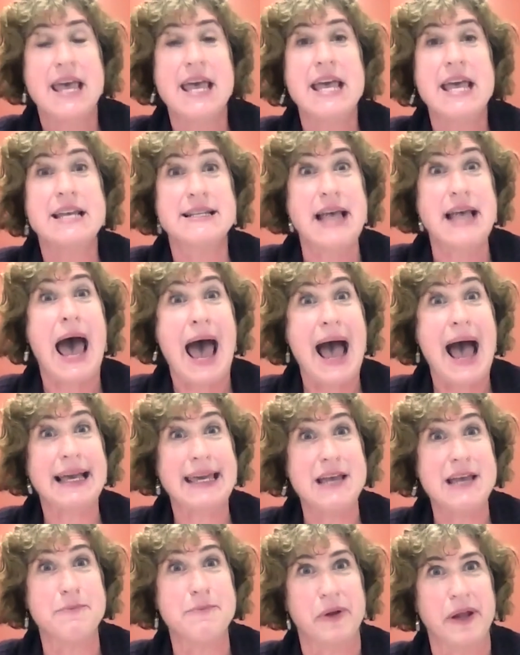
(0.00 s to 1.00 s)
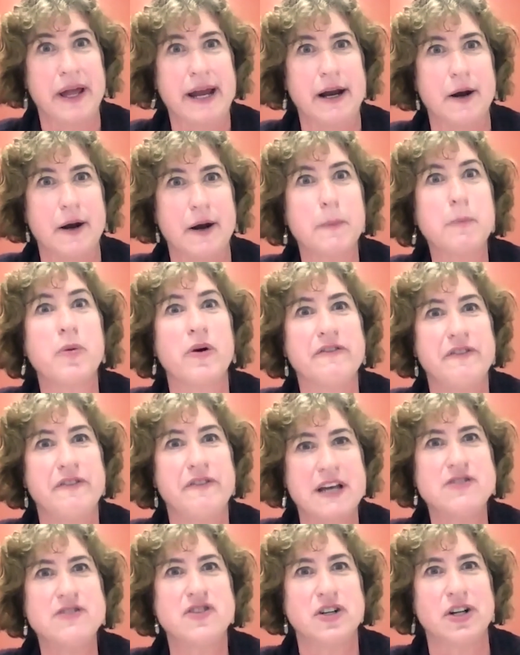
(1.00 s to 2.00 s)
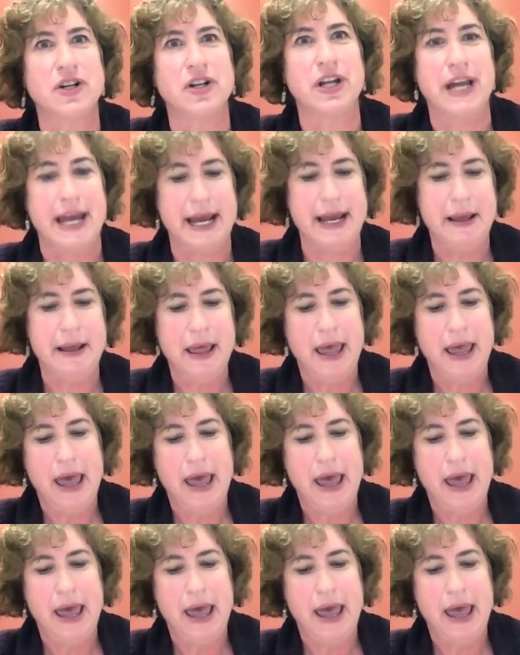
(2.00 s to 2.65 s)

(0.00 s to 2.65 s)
He's a hockey player professionally.